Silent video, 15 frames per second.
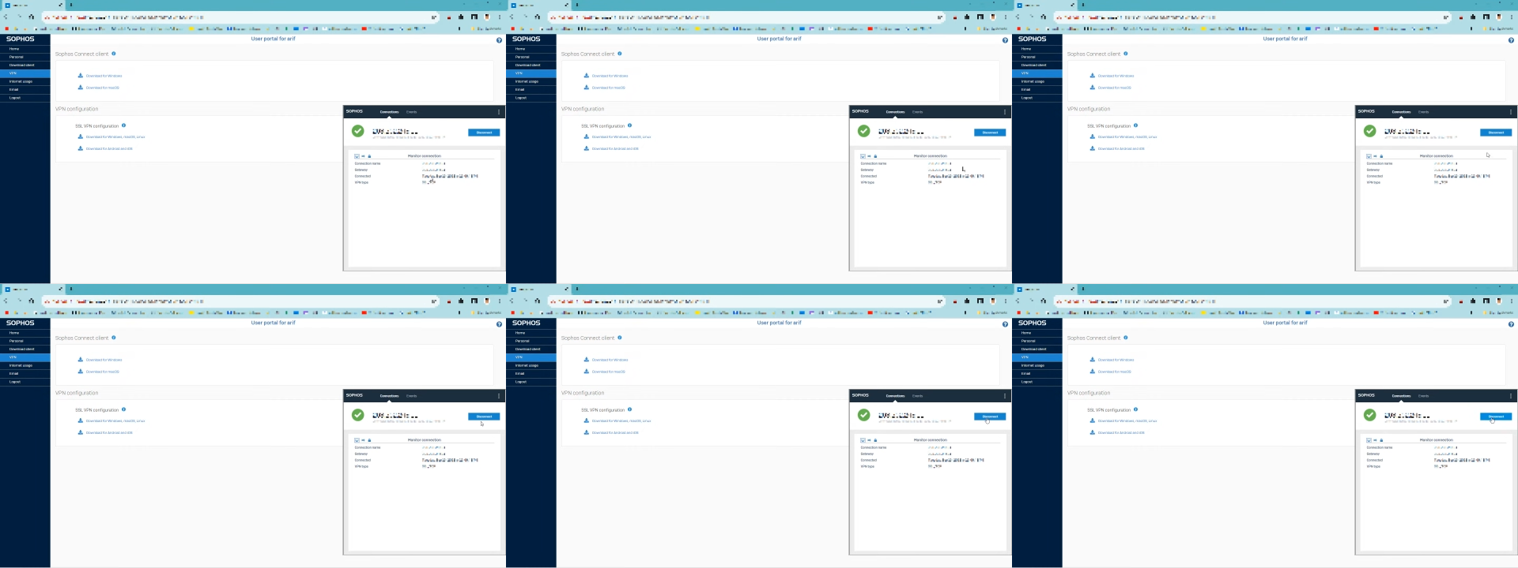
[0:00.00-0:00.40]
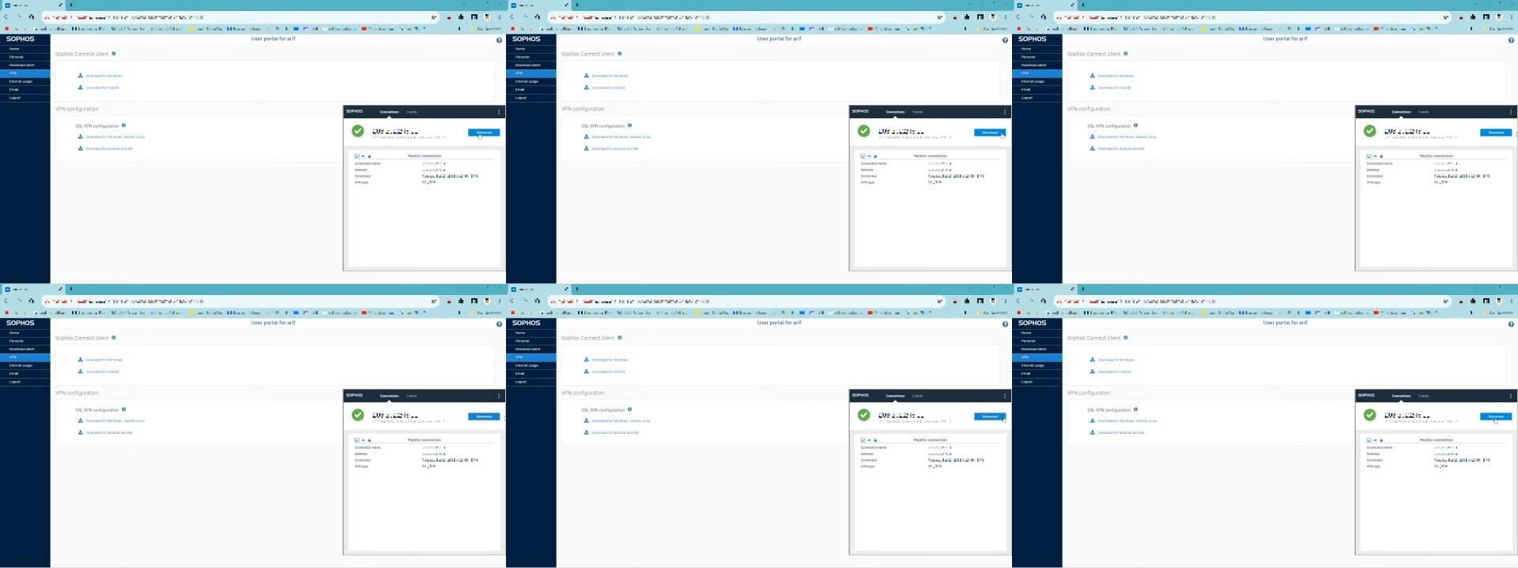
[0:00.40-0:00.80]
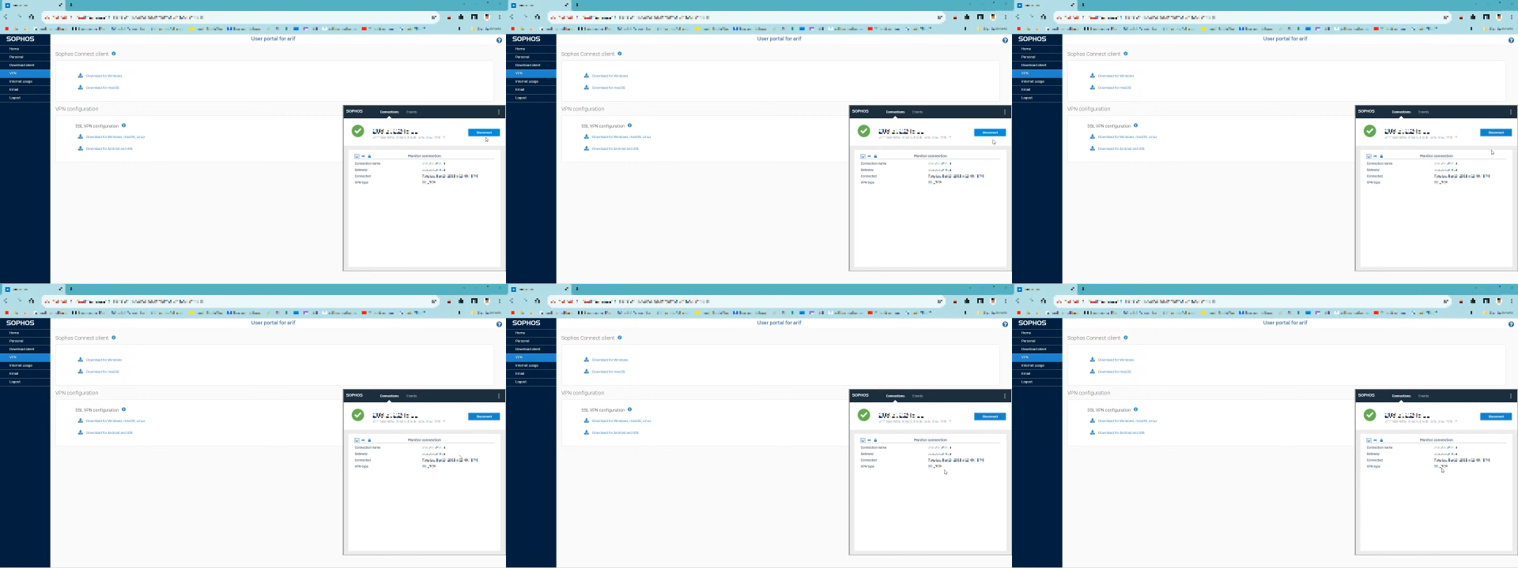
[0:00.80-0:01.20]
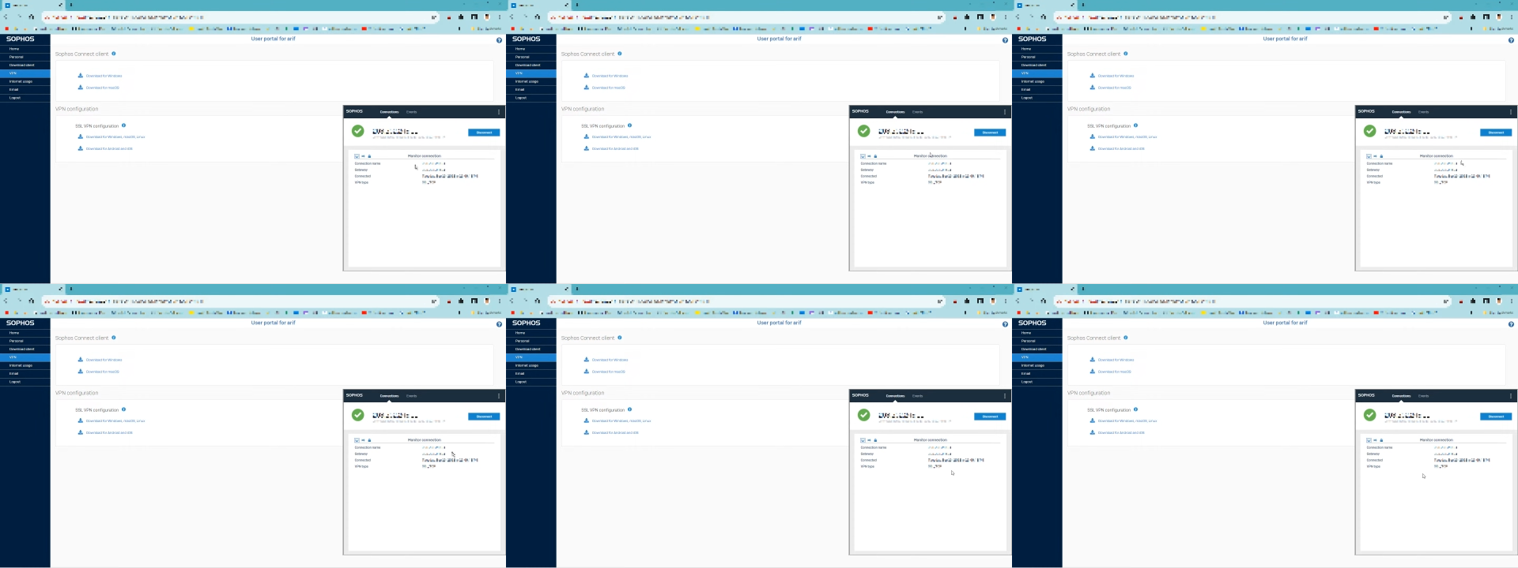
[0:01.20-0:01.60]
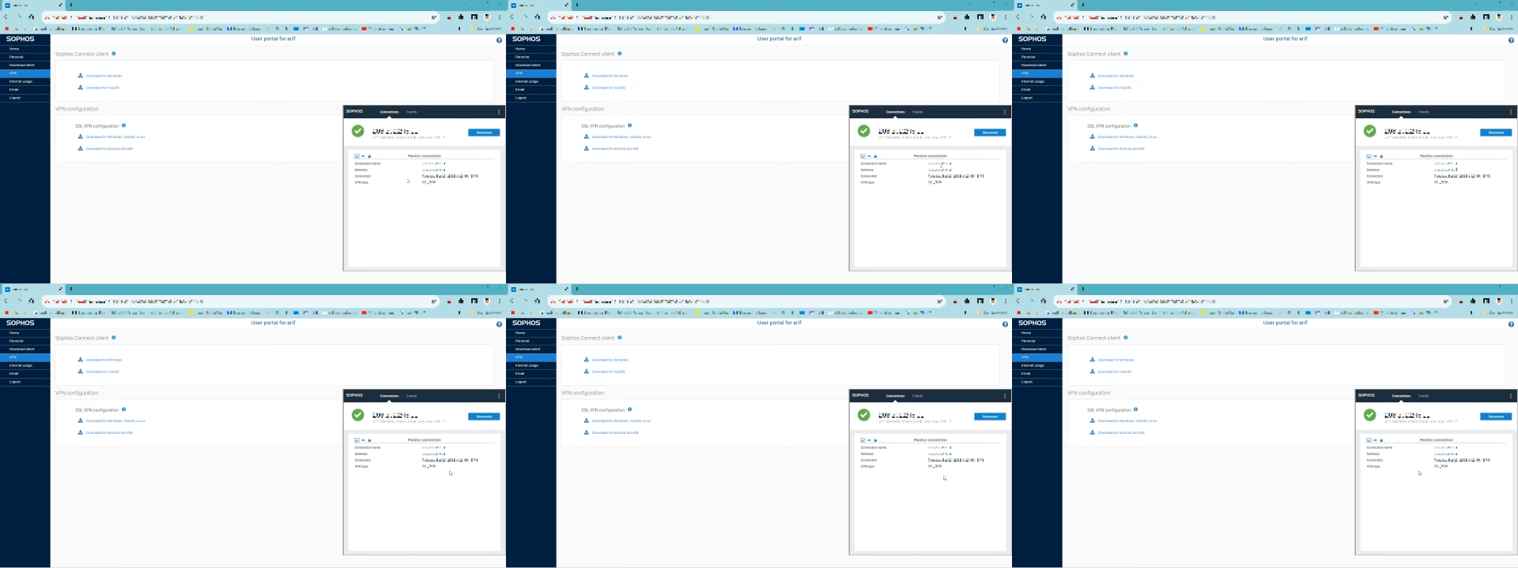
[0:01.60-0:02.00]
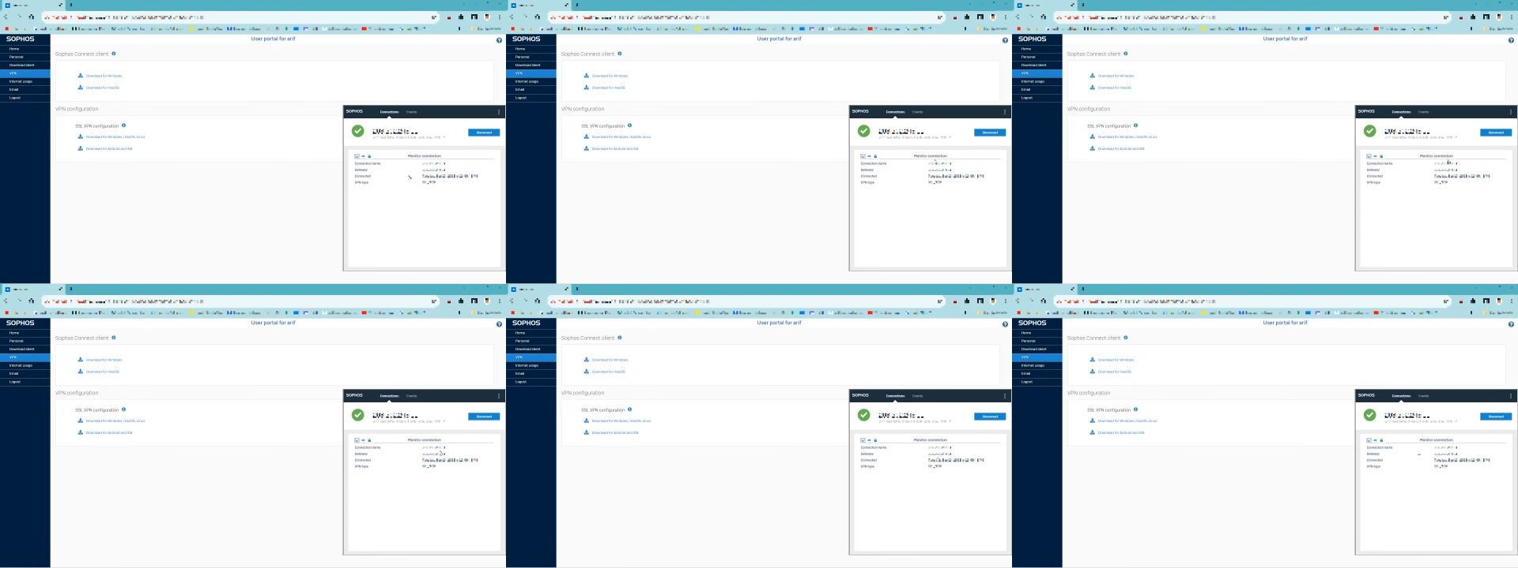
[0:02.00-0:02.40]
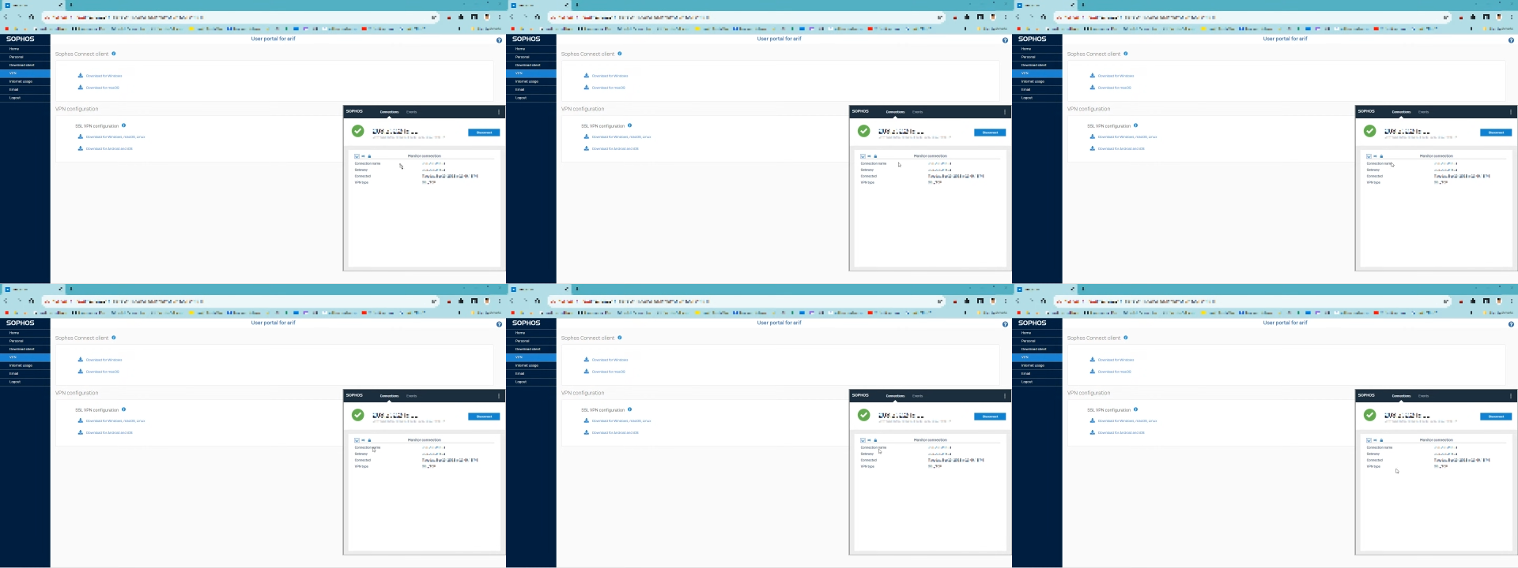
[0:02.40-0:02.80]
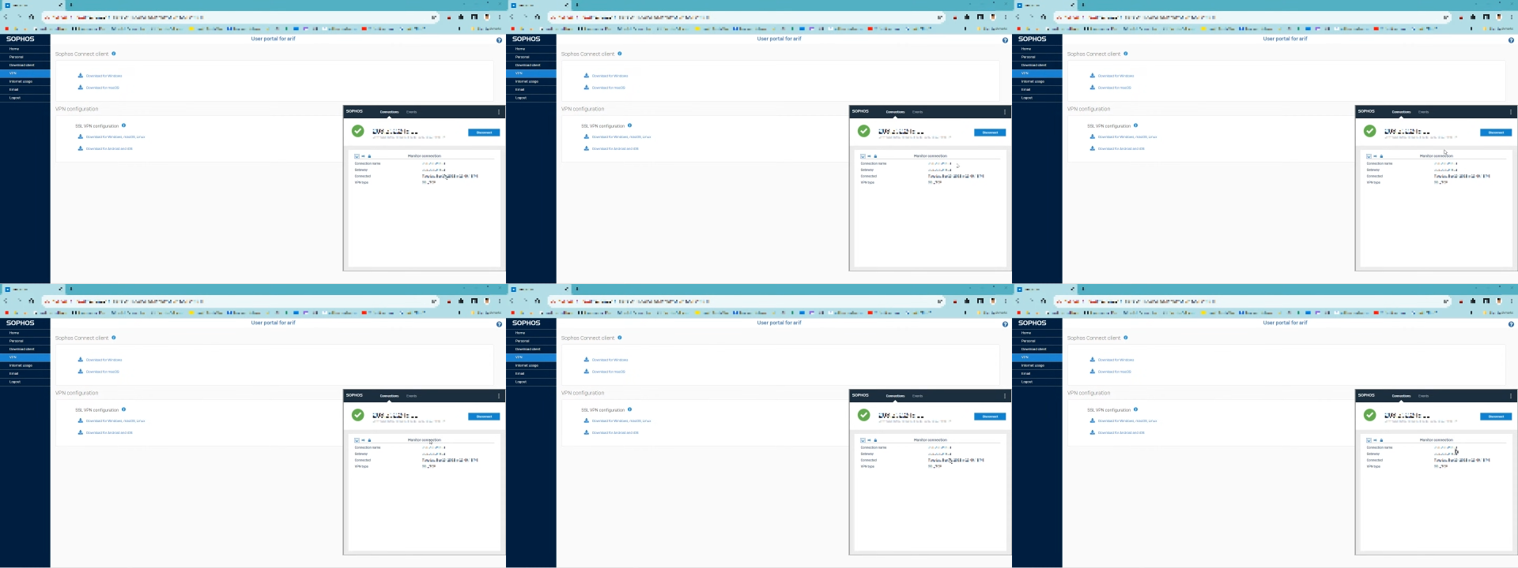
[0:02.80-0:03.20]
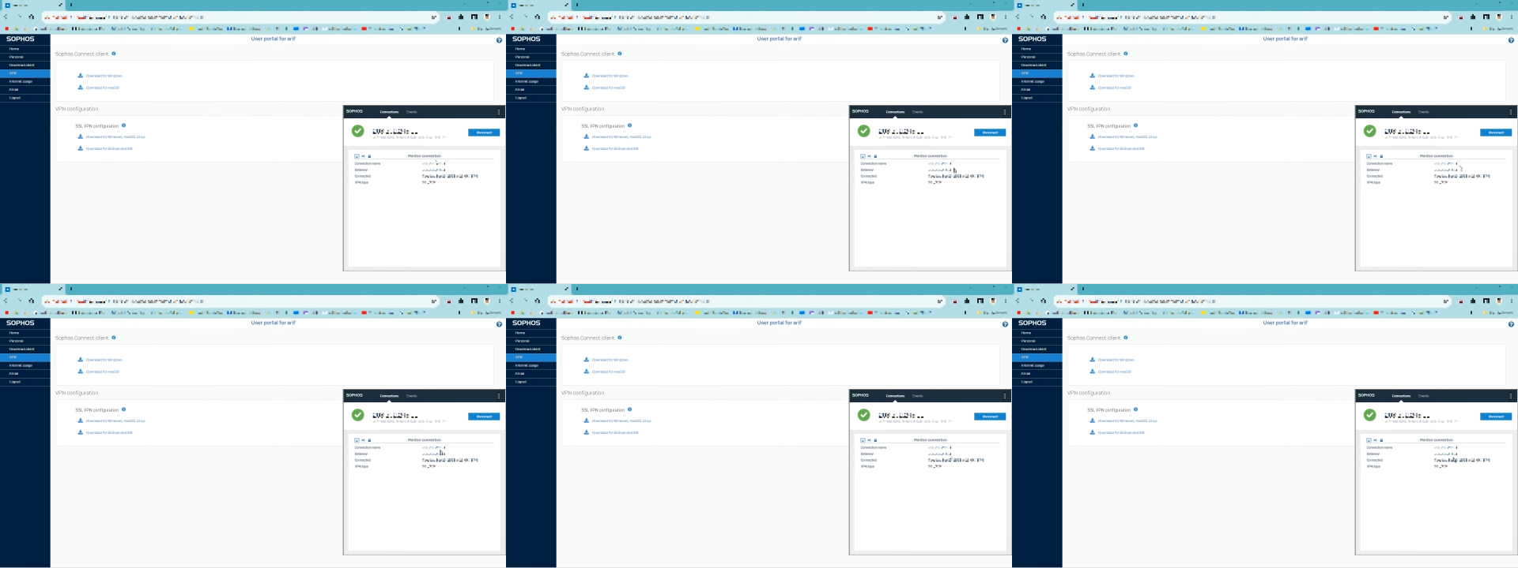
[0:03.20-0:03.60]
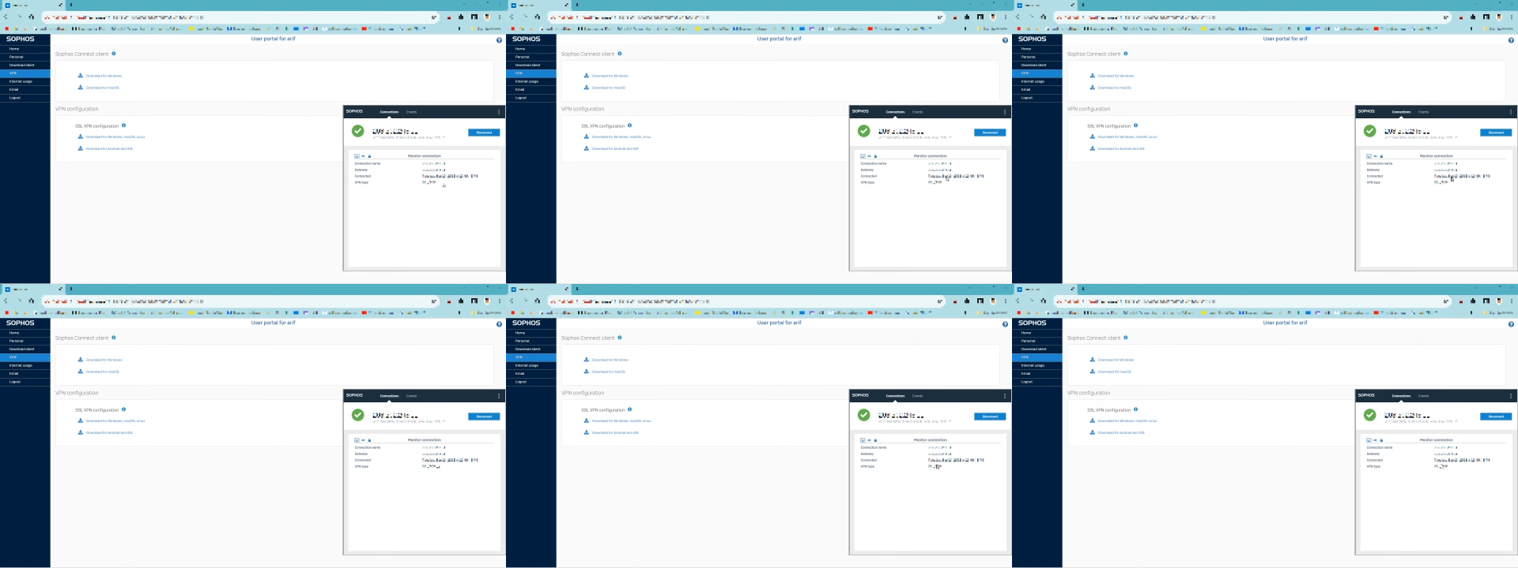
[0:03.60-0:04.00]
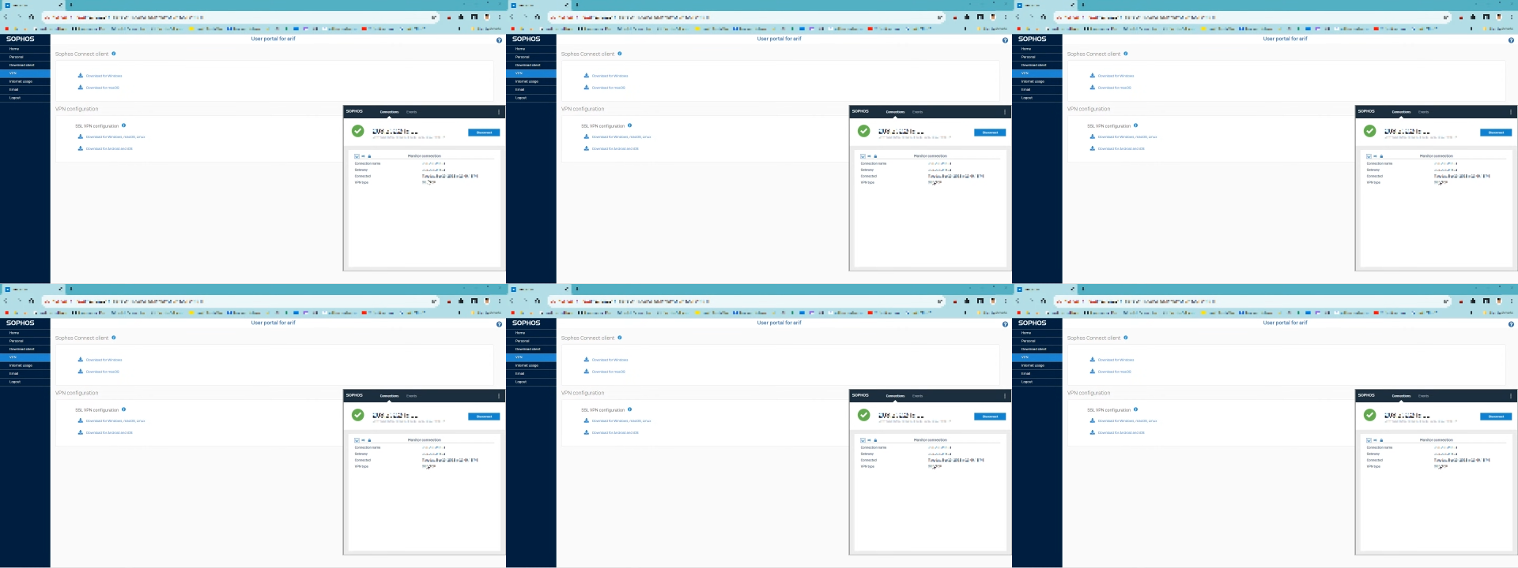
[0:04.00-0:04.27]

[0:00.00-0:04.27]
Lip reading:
No face is visible, so there are no lips to read.